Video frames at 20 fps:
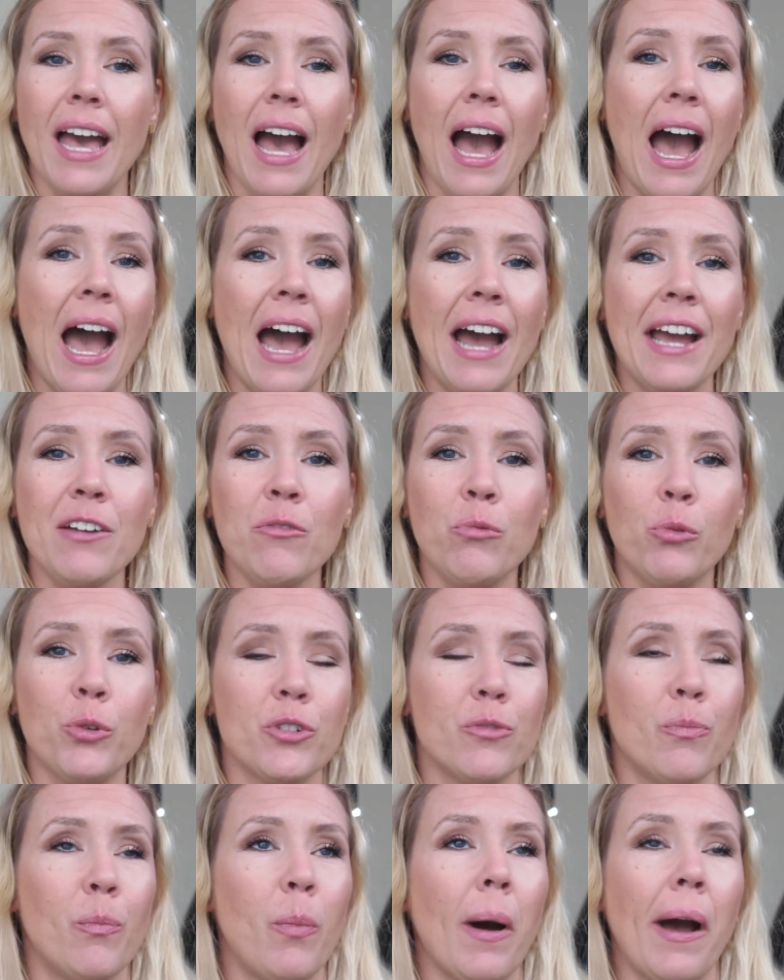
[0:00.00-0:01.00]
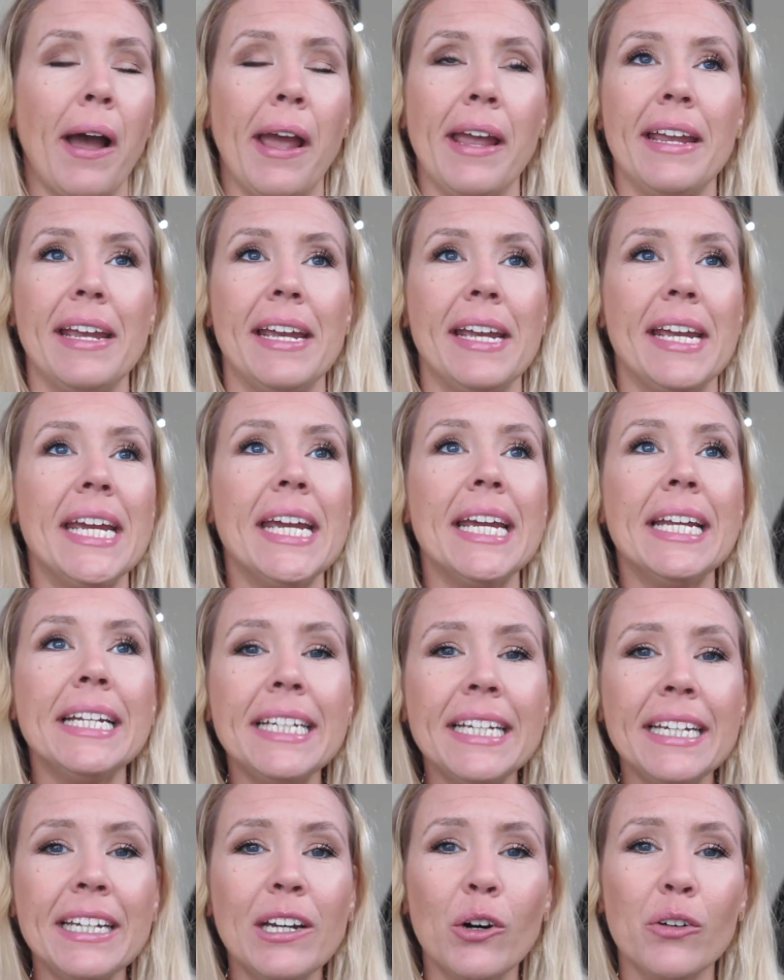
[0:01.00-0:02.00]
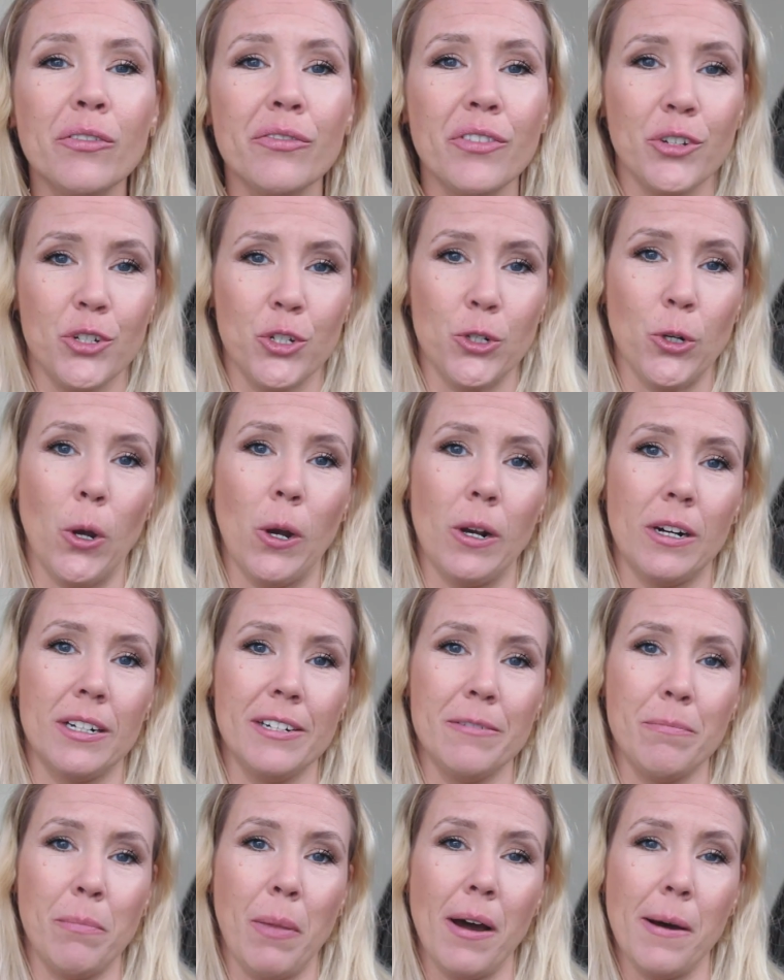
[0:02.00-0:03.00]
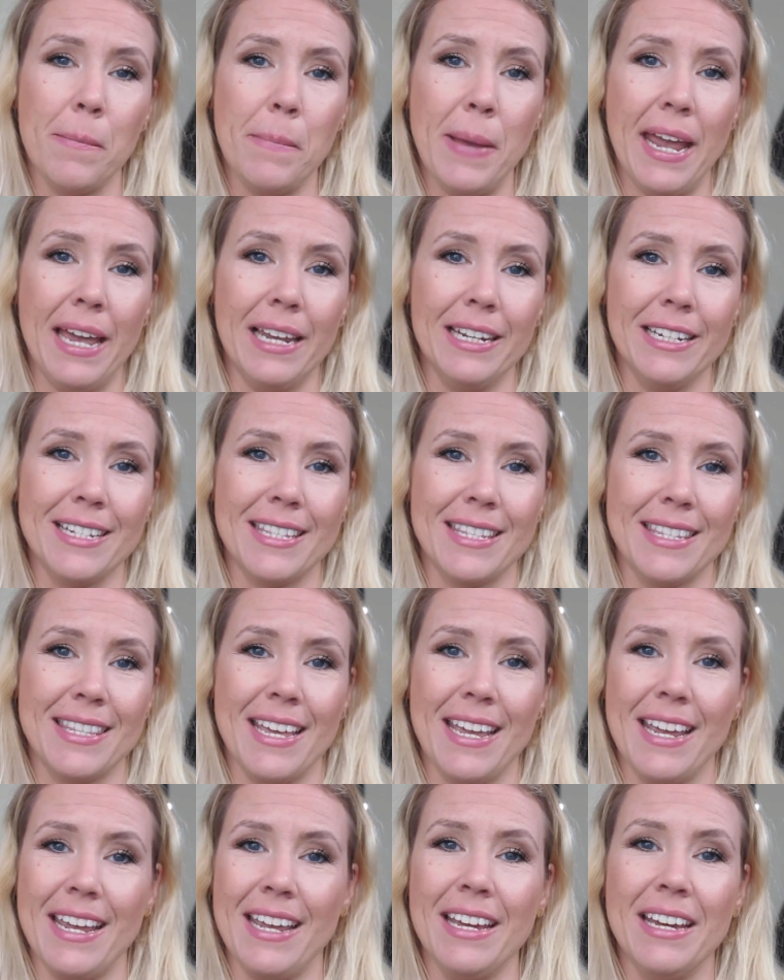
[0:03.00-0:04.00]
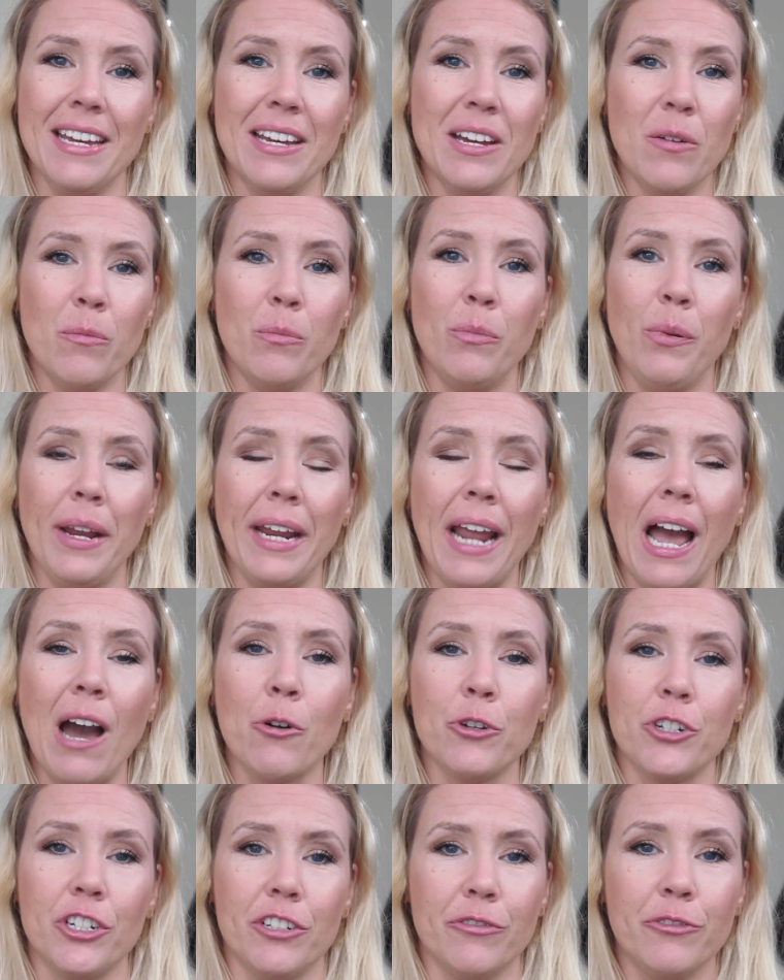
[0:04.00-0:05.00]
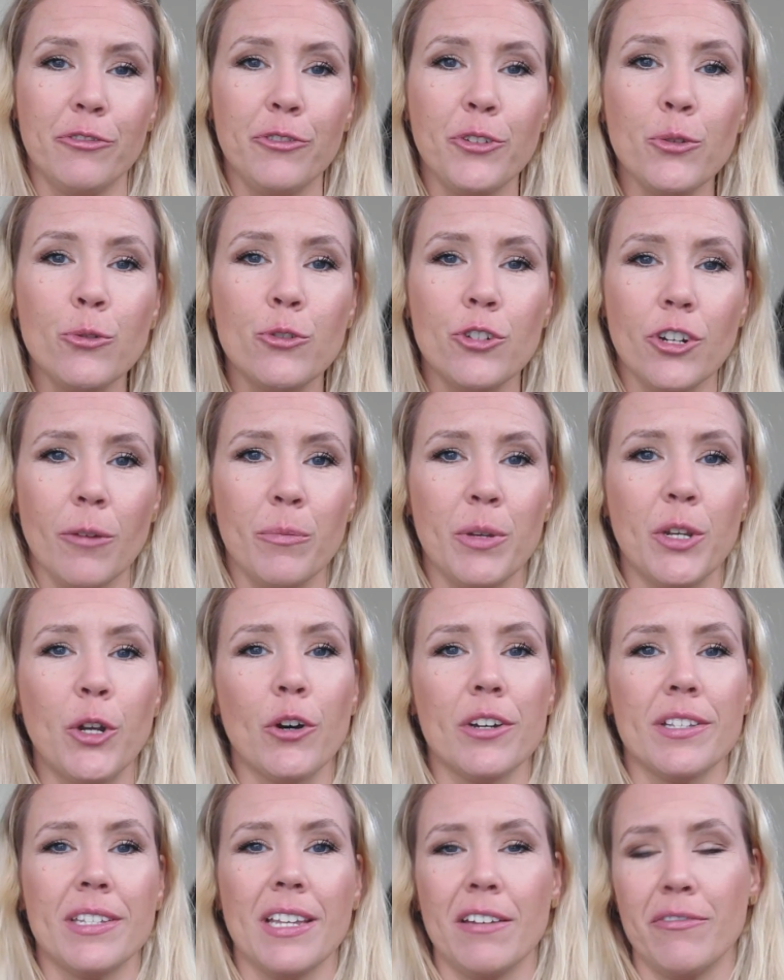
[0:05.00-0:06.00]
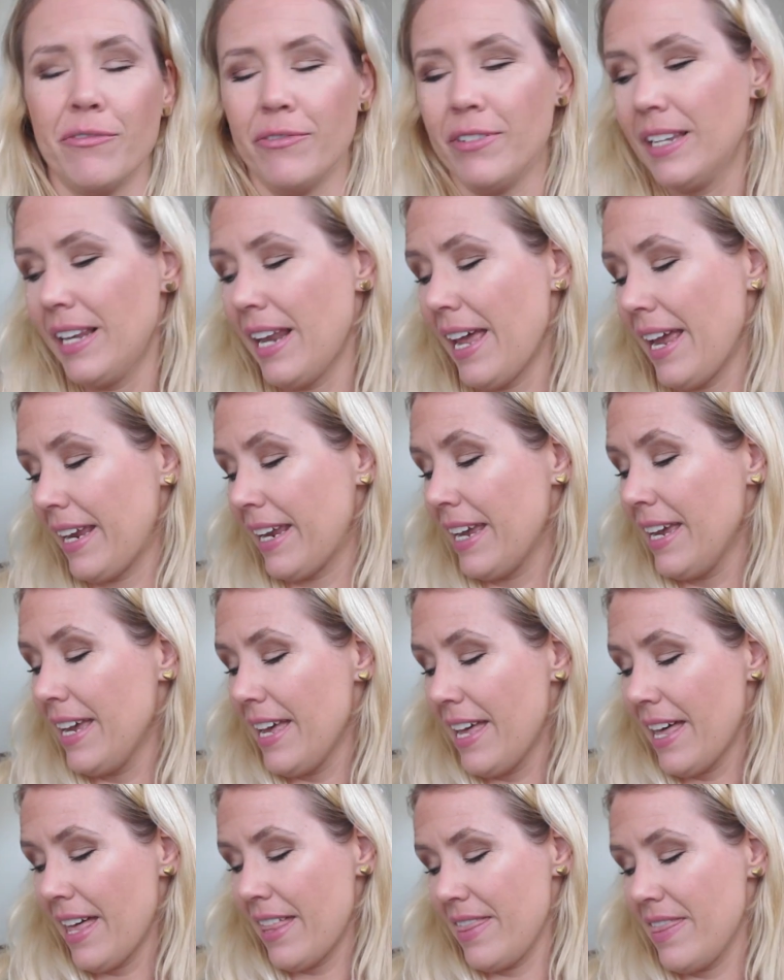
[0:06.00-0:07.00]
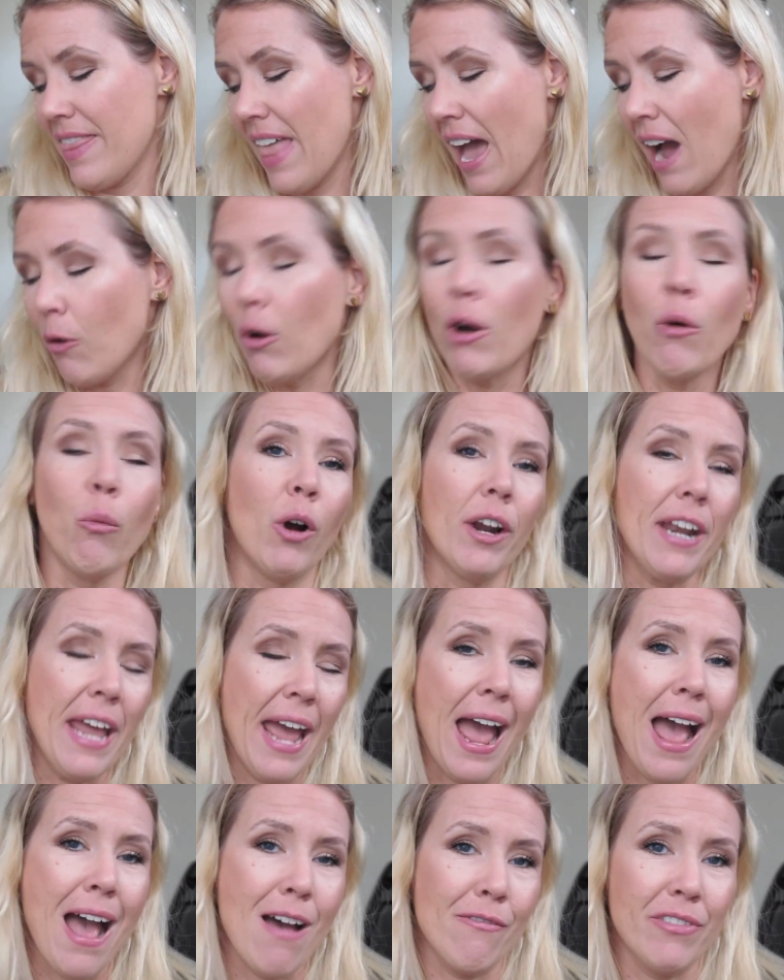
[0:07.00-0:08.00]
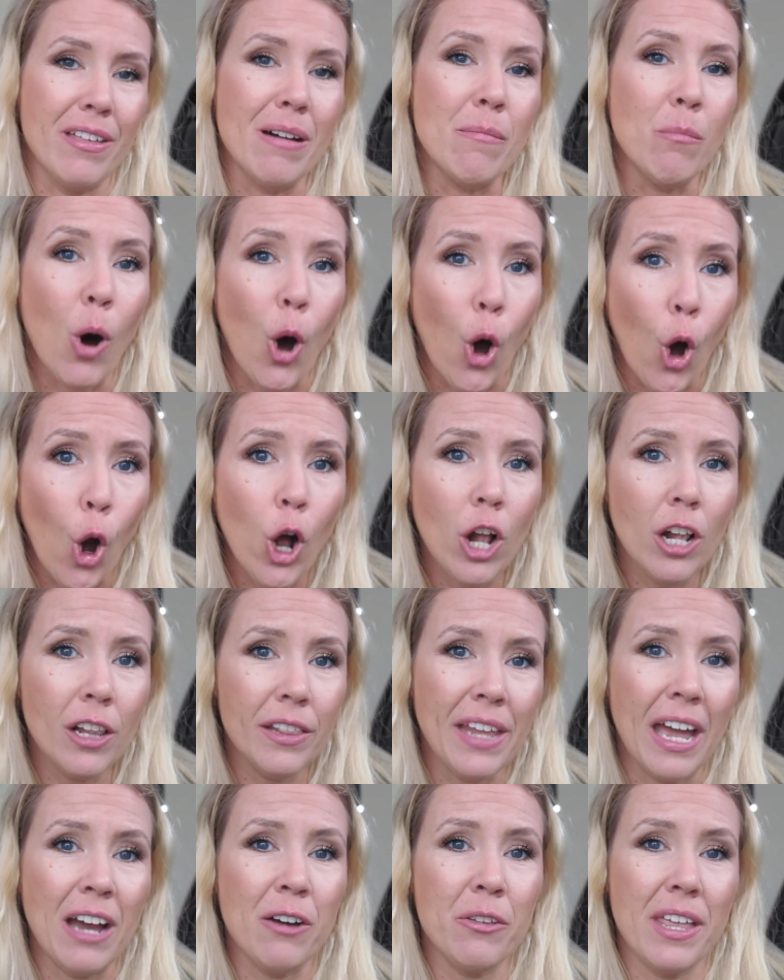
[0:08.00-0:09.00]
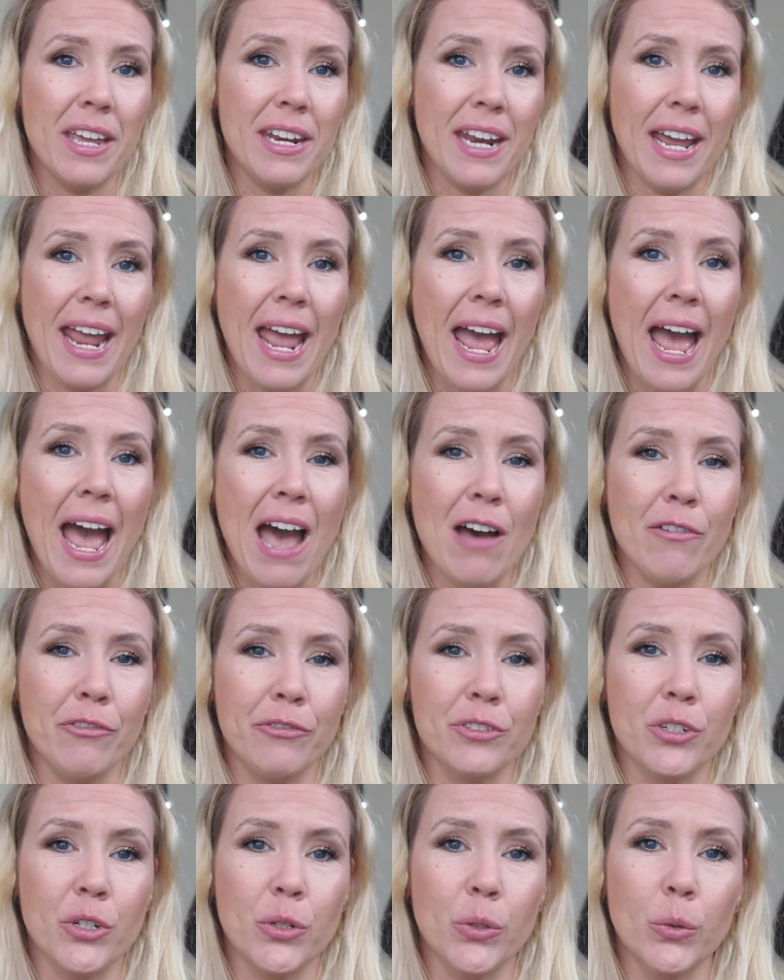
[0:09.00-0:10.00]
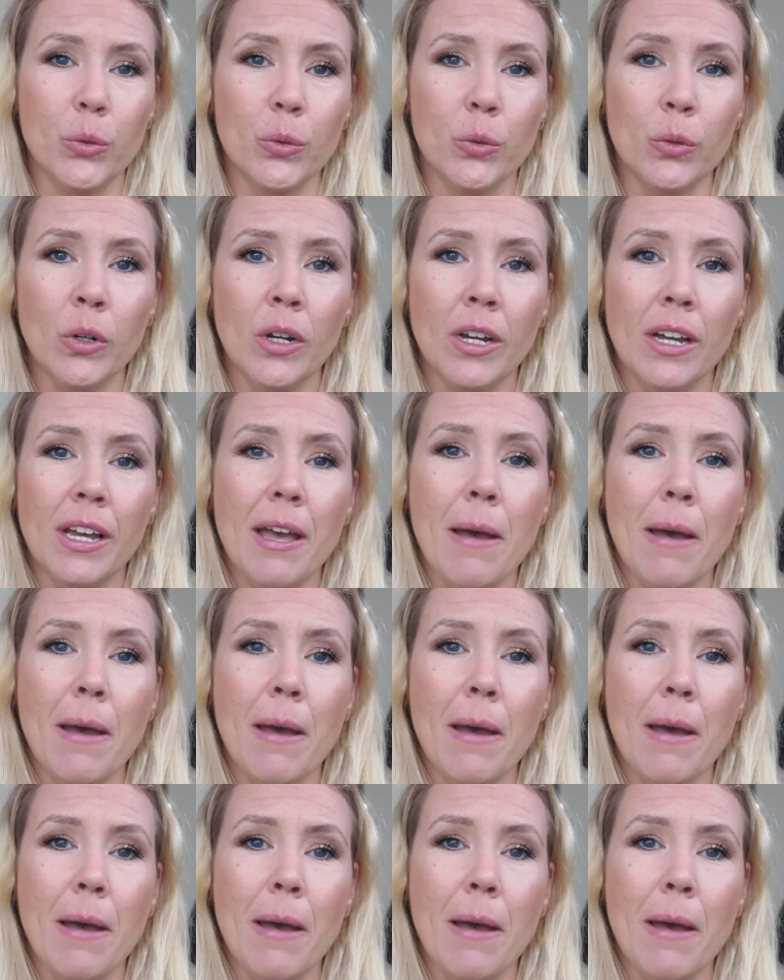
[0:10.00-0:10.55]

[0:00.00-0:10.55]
I would buy any of the chocolate bar palettes they bring out in future, because I feel like now I want to have them all now that I have to.